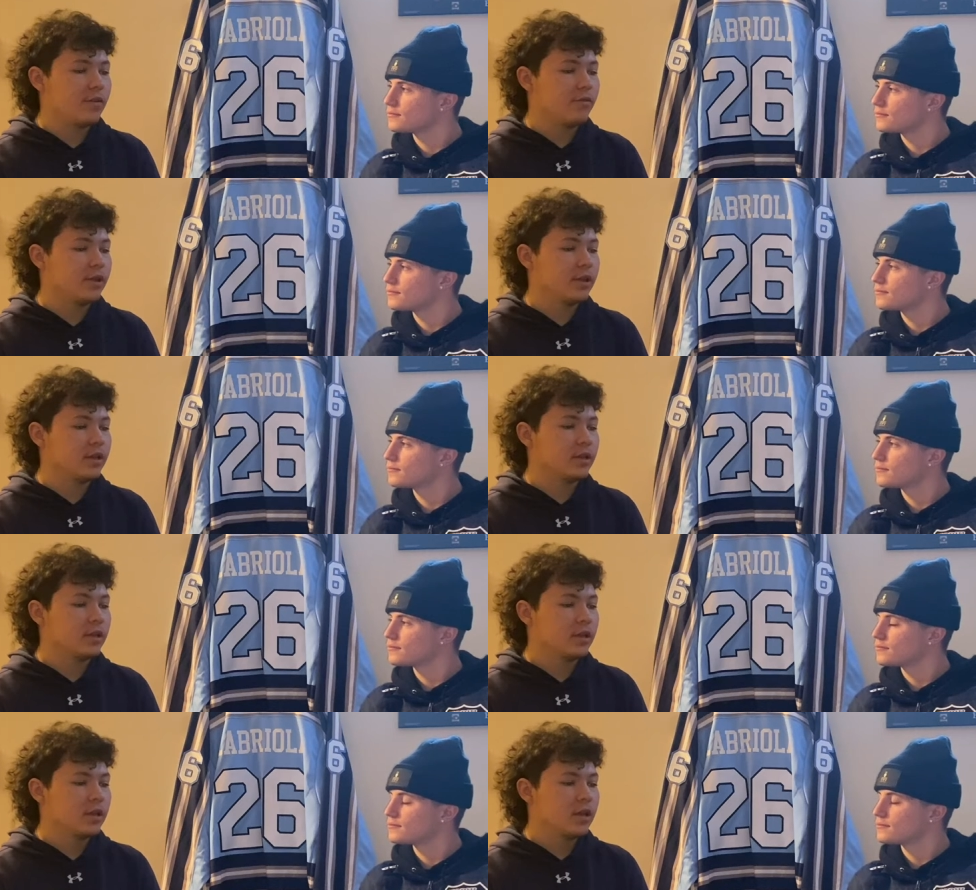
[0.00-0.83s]
Speaker 1: it really
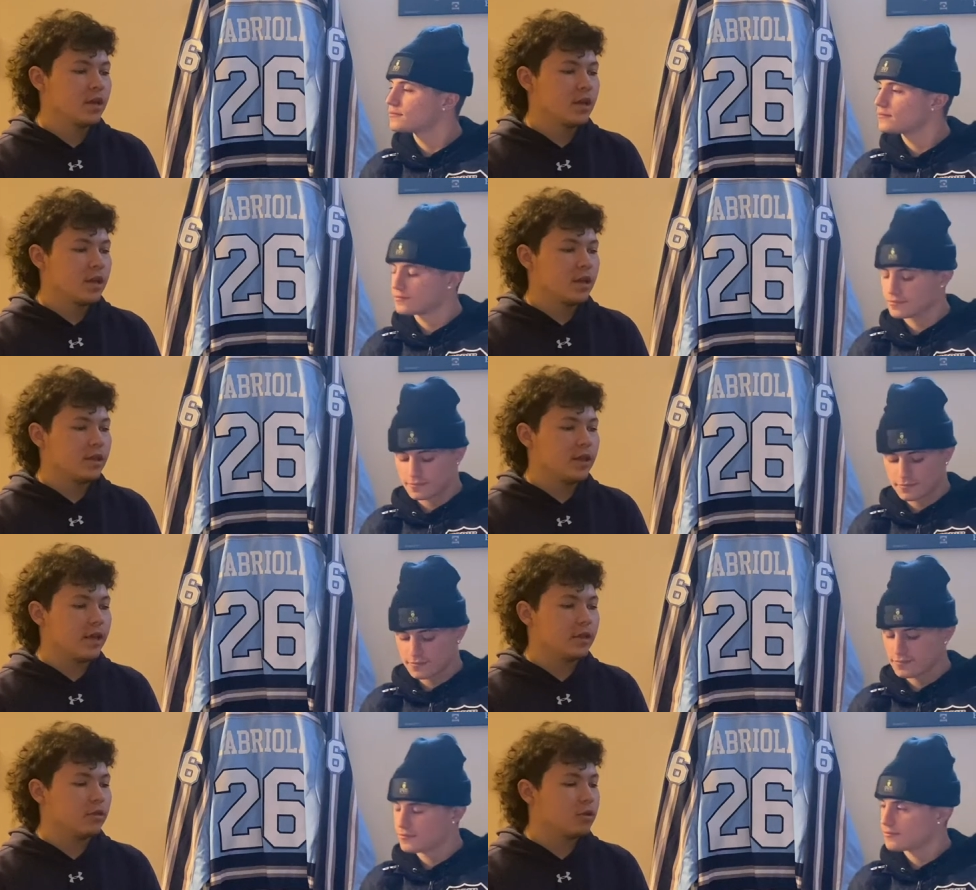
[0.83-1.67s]

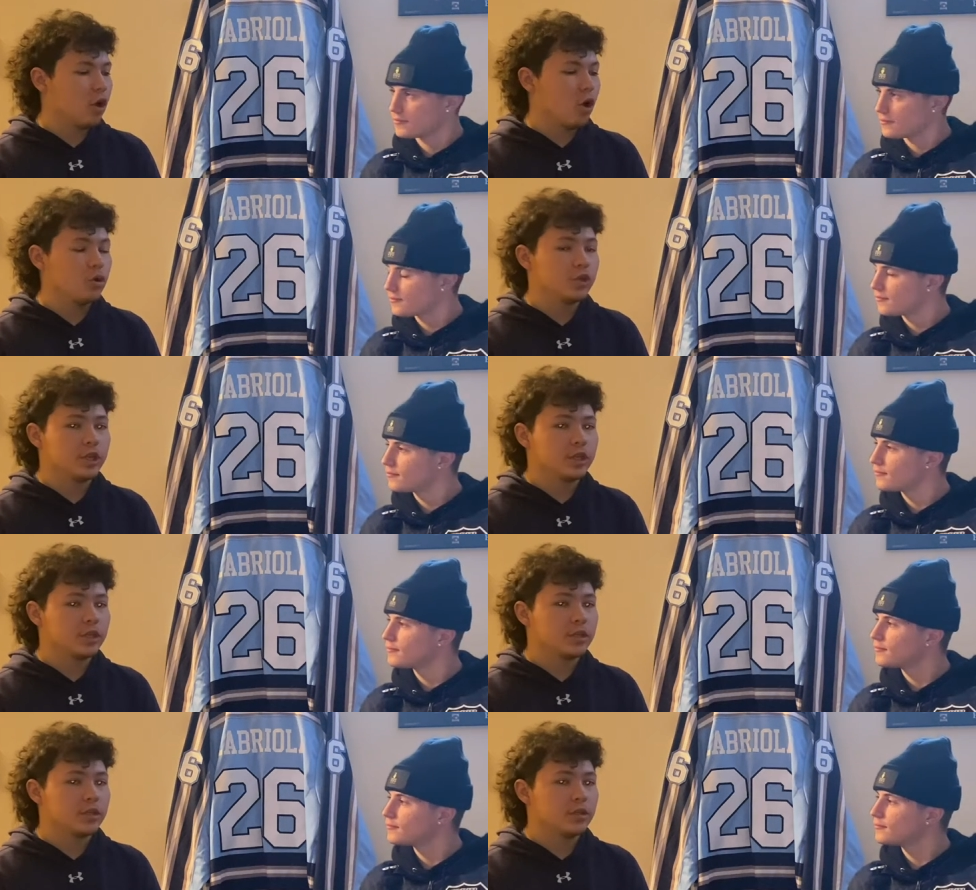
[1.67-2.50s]
they
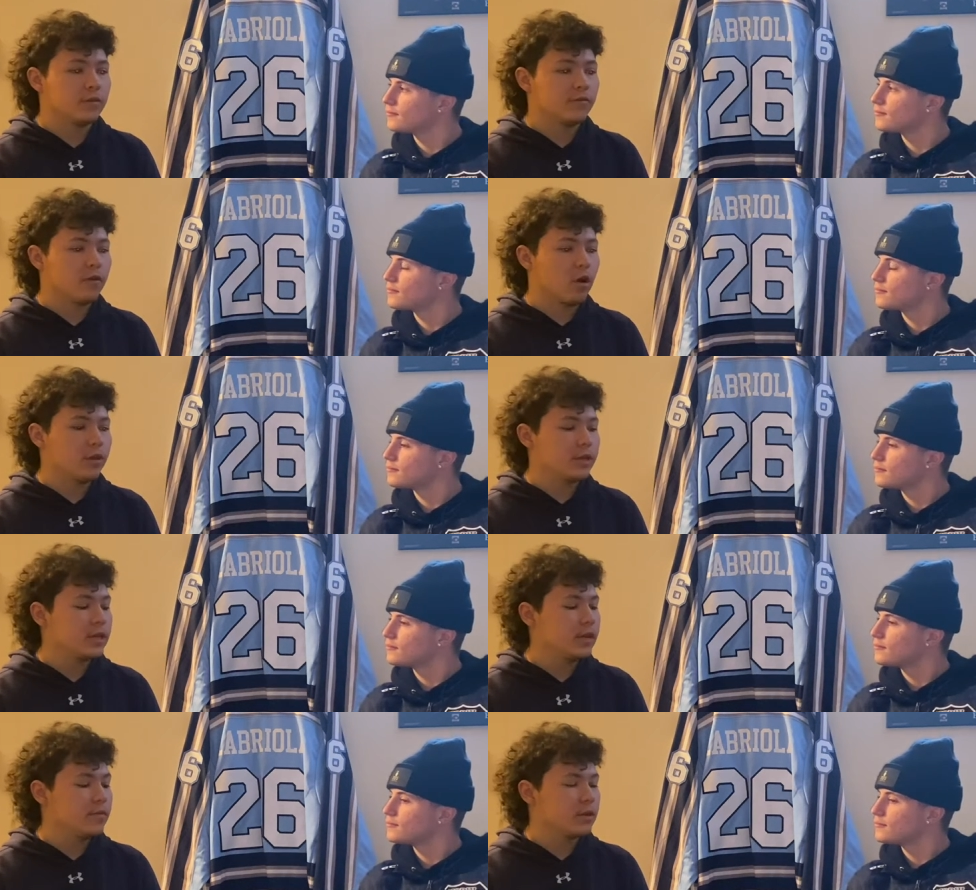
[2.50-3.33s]
coaches for all the
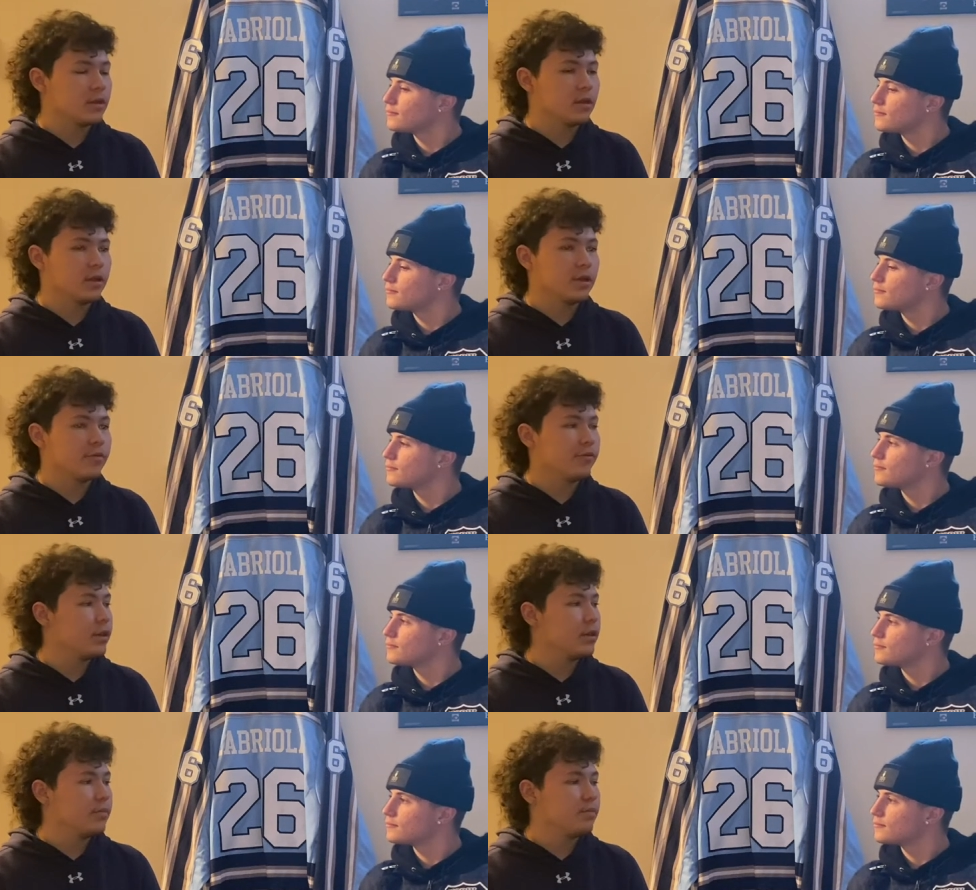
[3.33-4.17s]
teams in the league
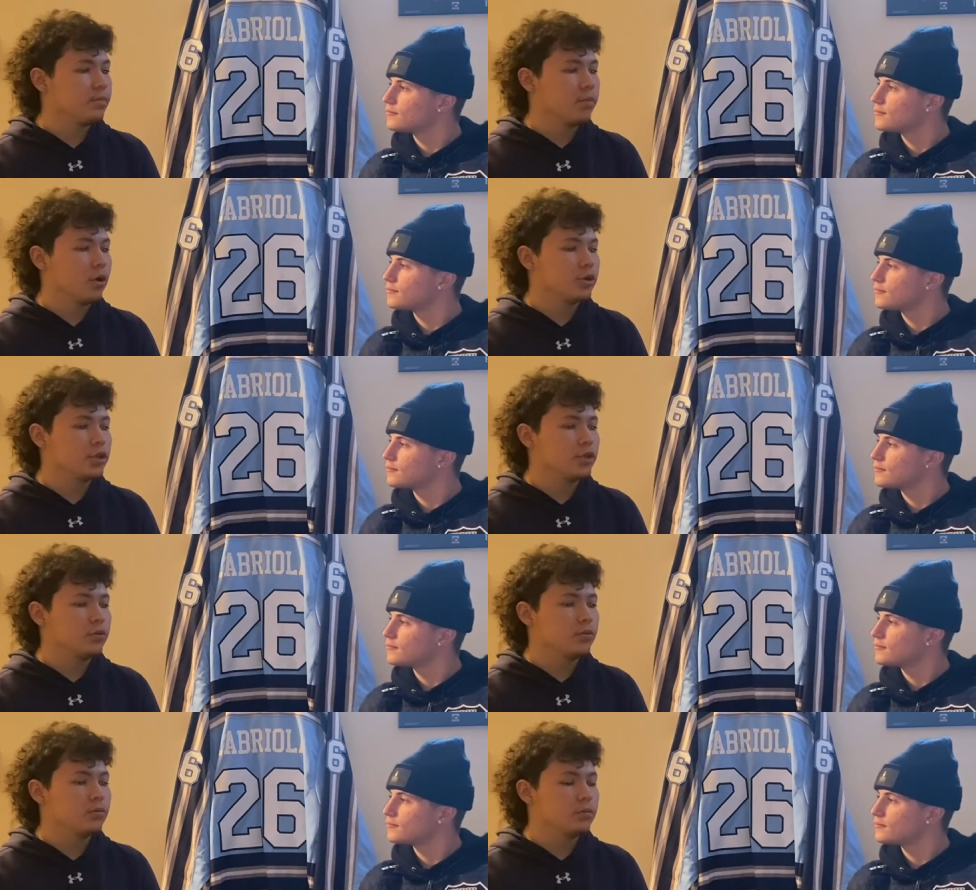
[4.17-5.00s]
really push
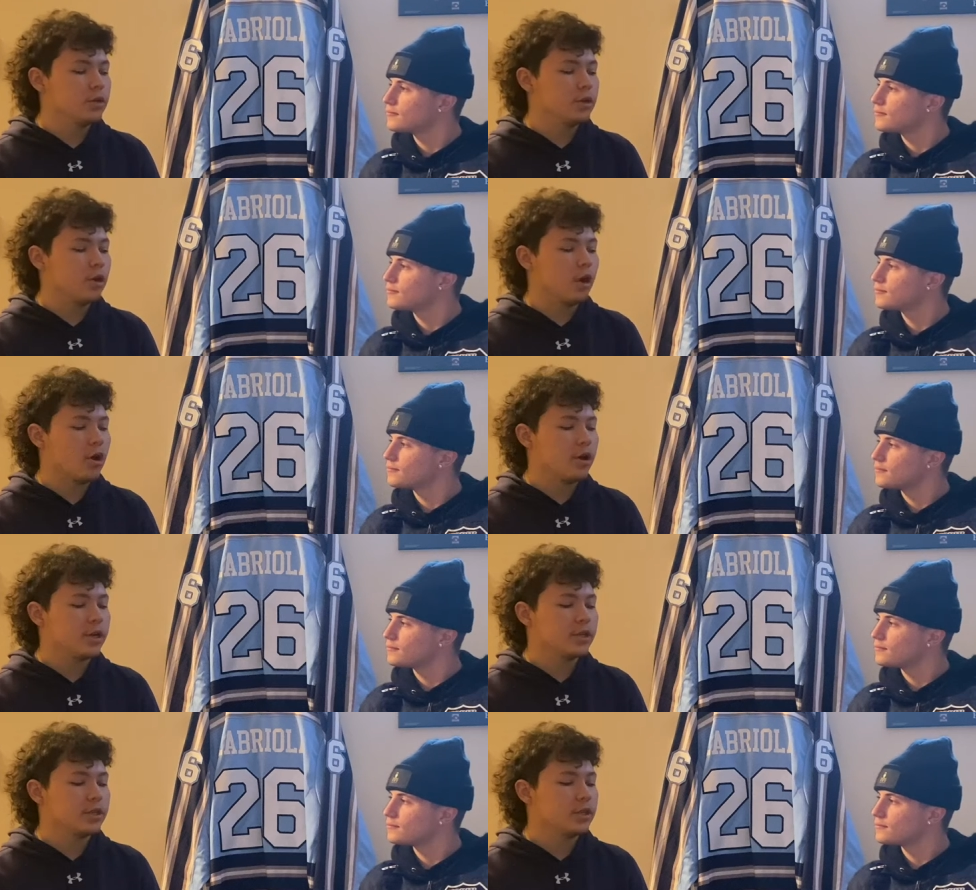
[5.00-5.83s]
you to your
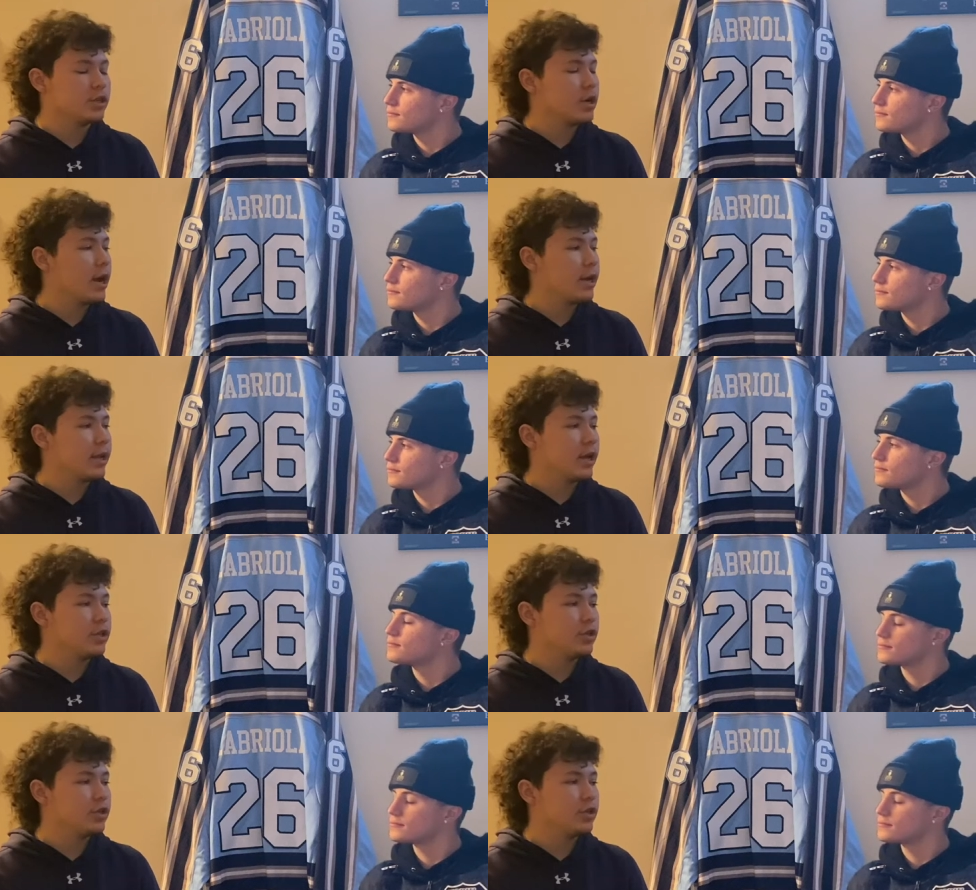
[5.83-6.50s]
hardest and try to get